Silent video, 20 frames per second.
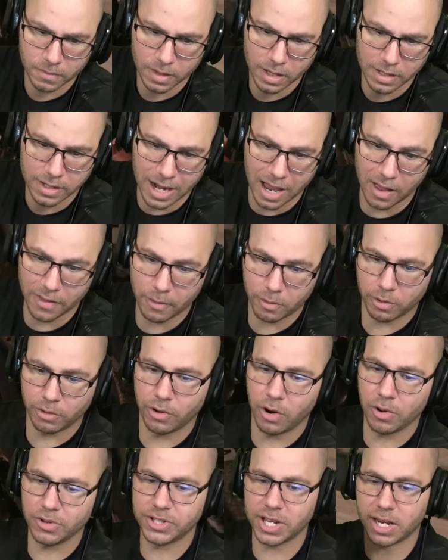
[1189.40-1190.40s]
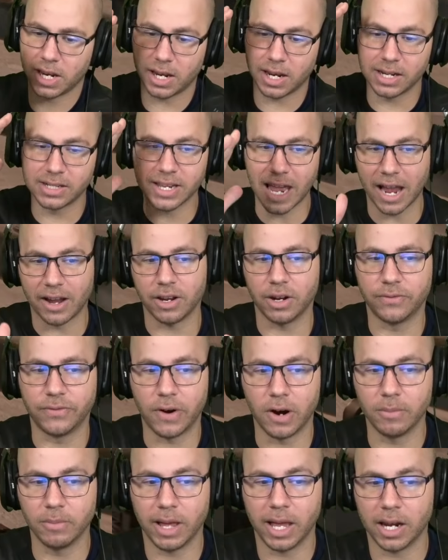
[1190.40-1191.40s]
Now that we're rotating exactly to
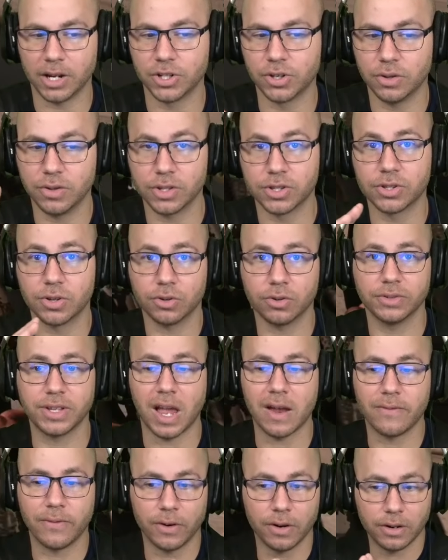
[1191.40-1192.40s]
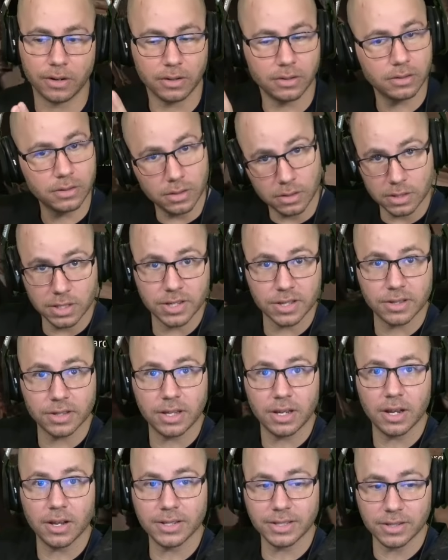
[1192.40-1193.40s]
farmland, should the circle divert to
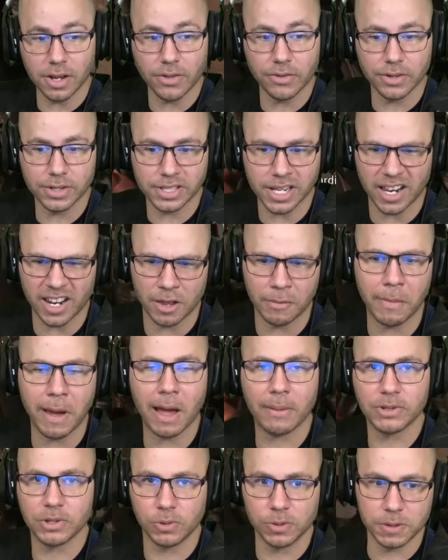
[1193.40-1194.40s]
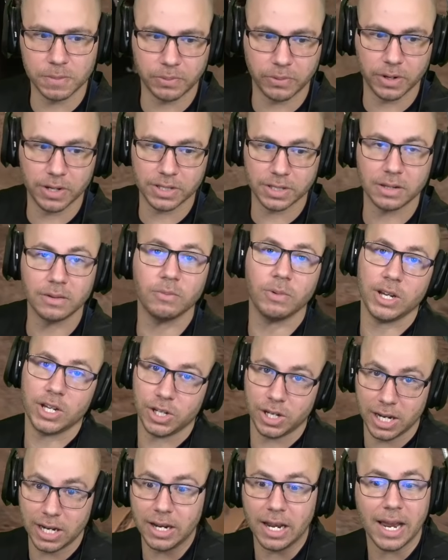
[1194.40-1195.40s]
the southern side of the map towards prison. We
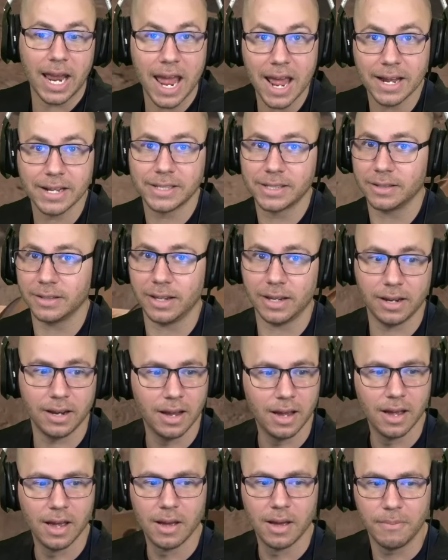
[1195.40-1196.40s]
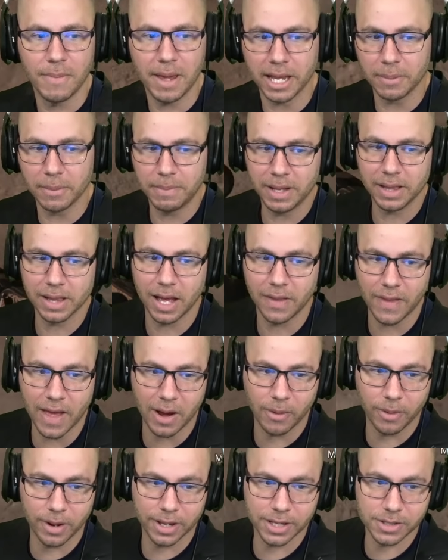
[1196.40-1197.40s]
need to instantly make a beeline that
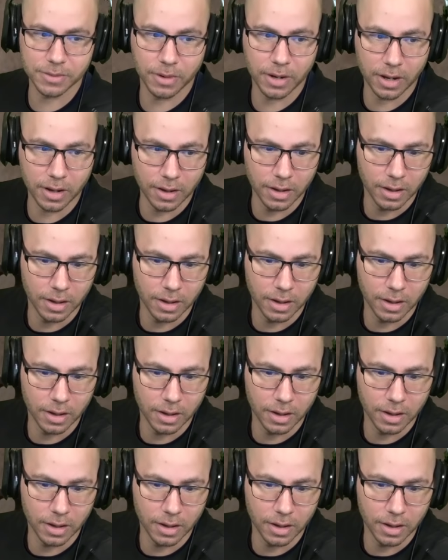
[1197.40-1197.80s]
way as well.